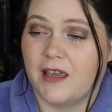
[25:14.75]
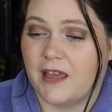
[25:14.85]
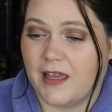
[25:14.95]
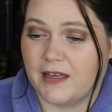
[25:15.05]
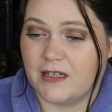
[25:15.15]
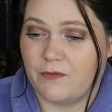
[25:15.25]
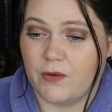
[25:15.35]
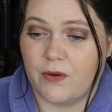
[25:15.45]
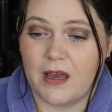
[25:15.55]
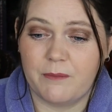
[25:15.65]
And if
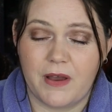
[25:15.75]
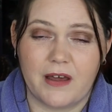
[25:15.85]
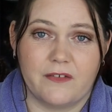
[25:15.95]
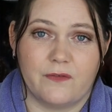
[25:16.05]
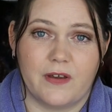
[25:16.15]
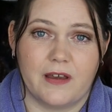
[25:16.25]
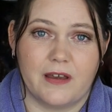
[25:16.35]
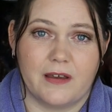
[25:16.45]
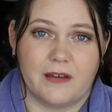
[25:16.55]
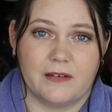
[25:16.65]
you aren't part of
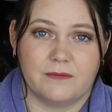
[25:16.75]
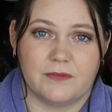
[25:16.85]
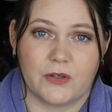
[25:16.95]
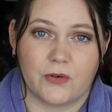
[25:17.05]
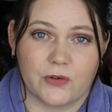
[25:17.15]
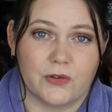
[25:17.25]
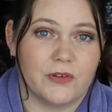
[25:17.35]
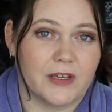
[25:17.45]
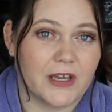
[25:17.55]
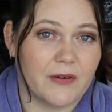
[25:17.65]
the
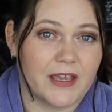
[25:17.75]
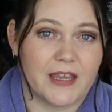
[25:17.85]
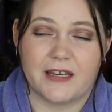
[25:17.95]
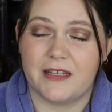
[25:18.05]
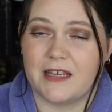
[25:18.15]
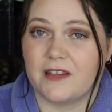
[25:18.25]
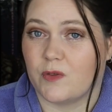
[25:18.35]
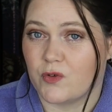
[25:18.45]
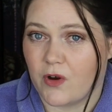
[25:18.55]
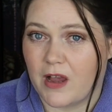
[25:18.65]
crew, then go ahead, hit that
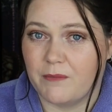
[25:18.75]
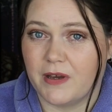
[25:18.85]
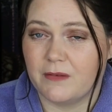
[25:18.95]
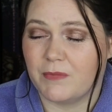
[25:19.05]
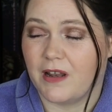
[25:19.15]
subscribe button.